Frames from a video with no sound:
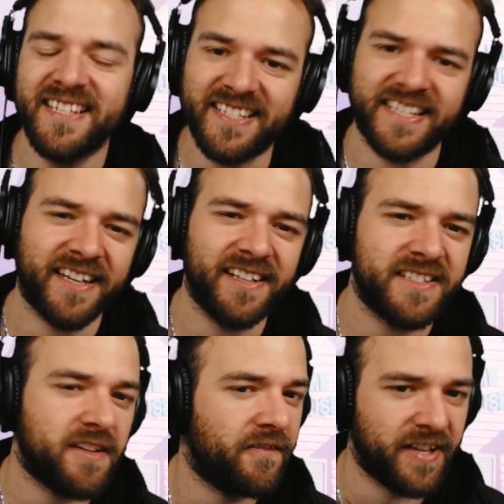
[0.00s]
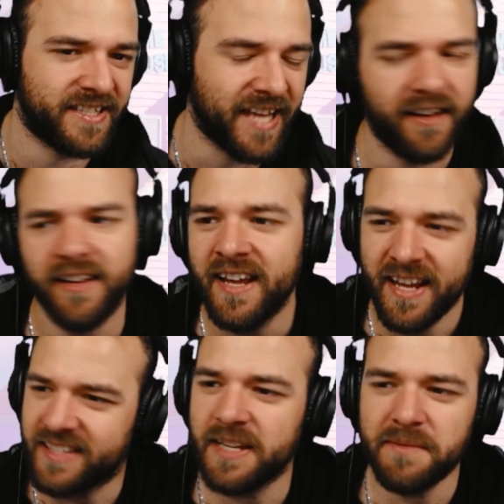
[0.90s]
Skilless Videl.
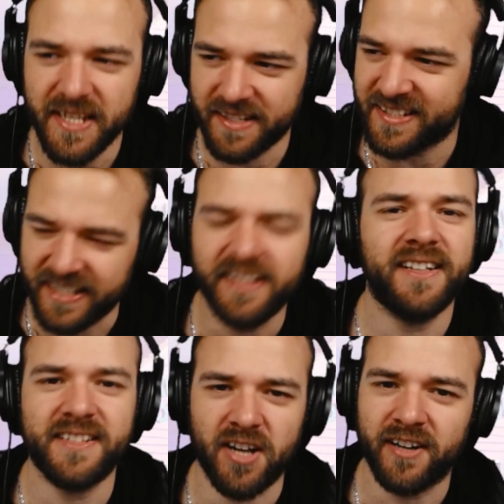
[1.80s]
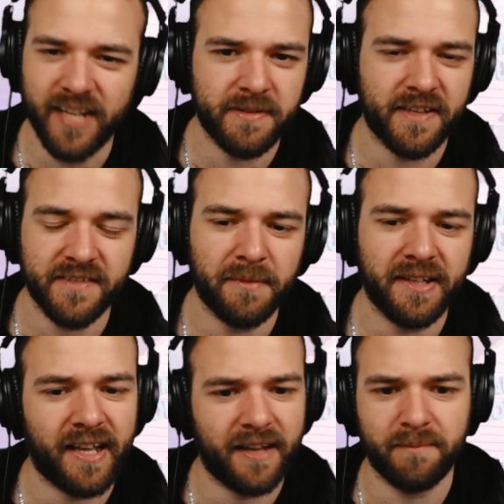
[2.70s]
It seems like Skilless archetypes have
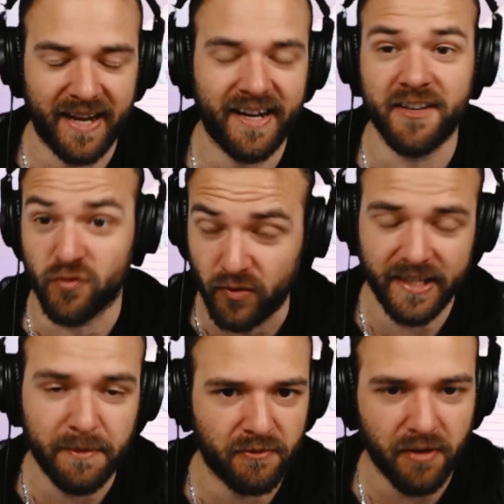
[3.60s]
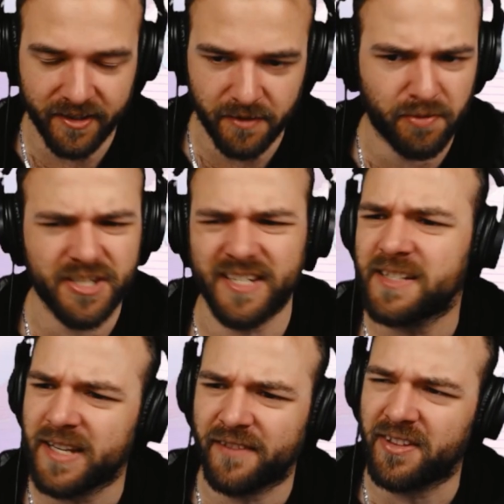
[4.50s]
something that Bandai has really been wanting to push. It
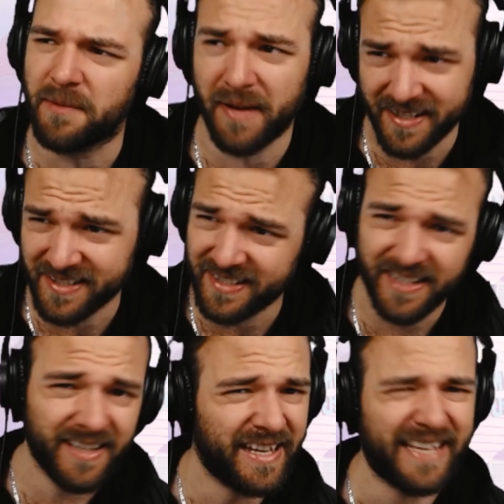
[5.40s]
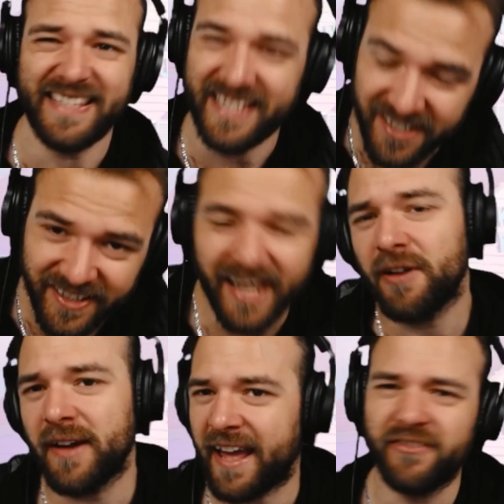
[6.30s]
seems like for the past year
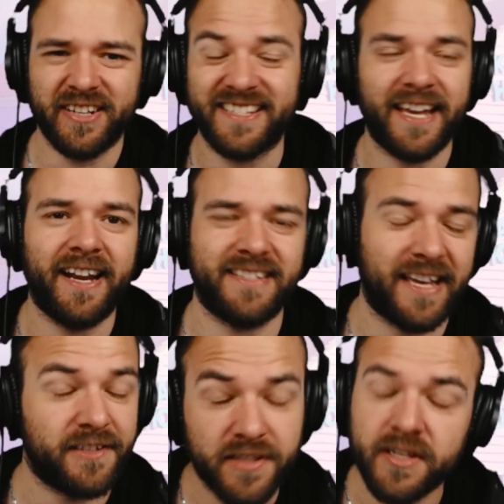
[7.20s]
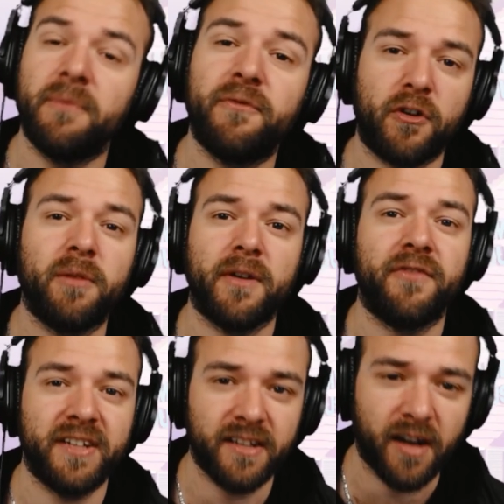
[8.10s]
now, every set has had some form of
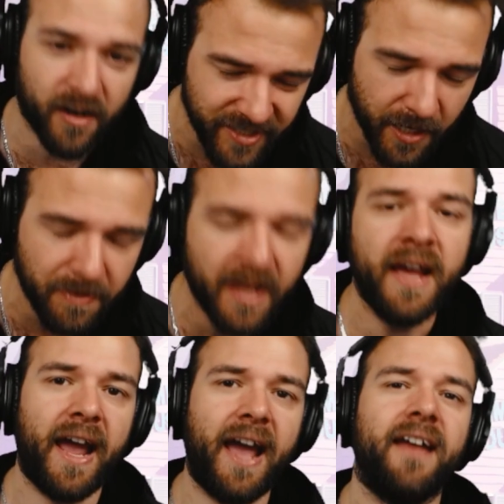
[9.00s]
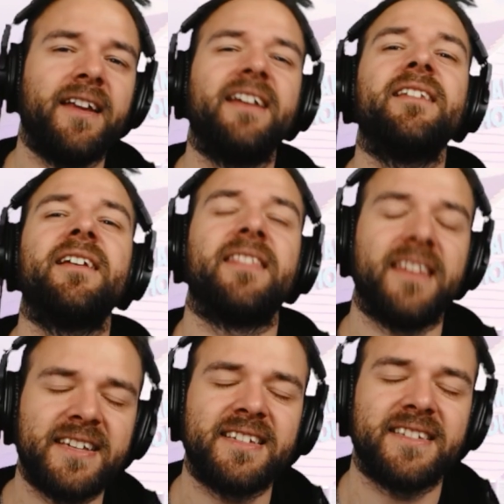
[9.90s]
vanilla archetype, and in
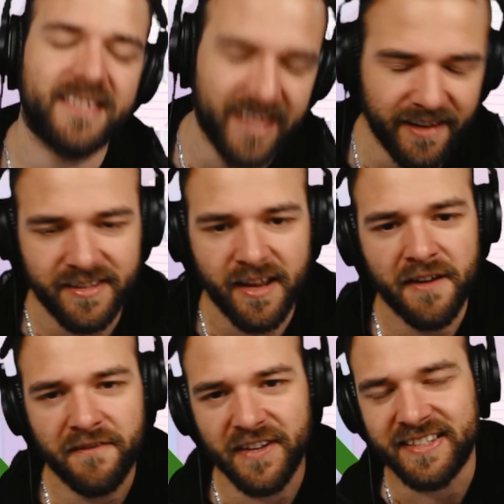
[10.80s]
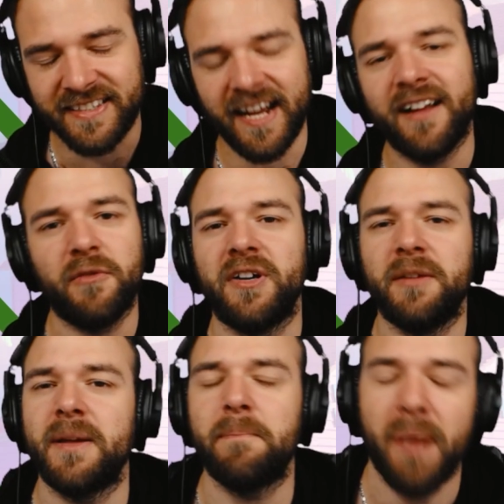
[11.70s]
this set, Videl will
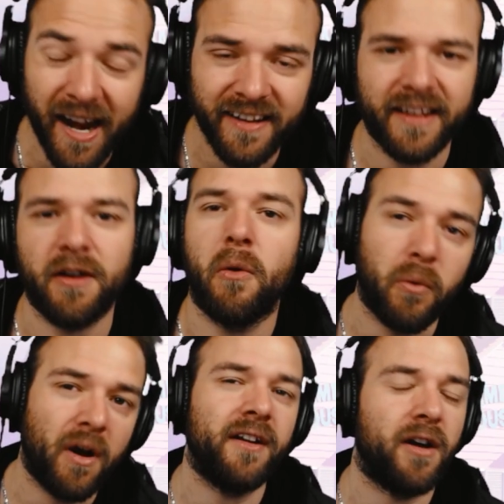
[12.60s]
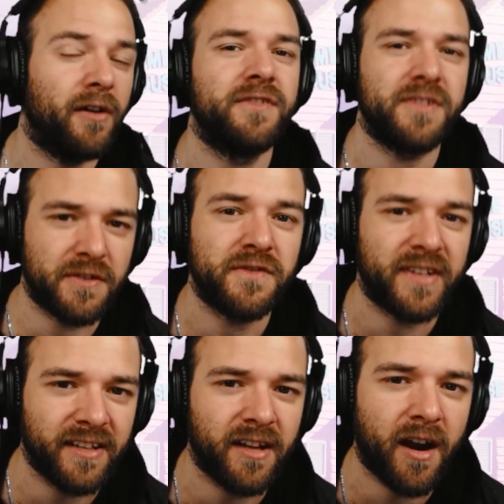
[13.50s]
be piloting one of those
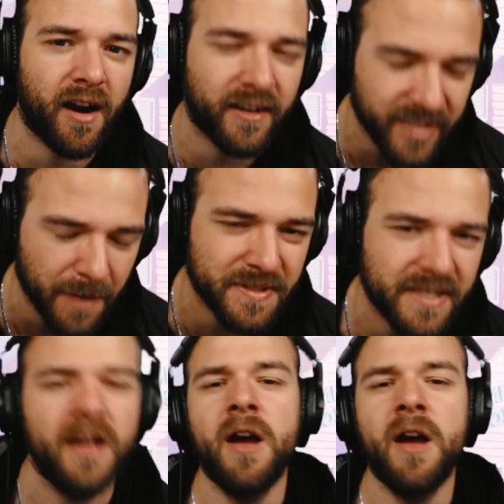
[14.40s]
vanilla archetypes.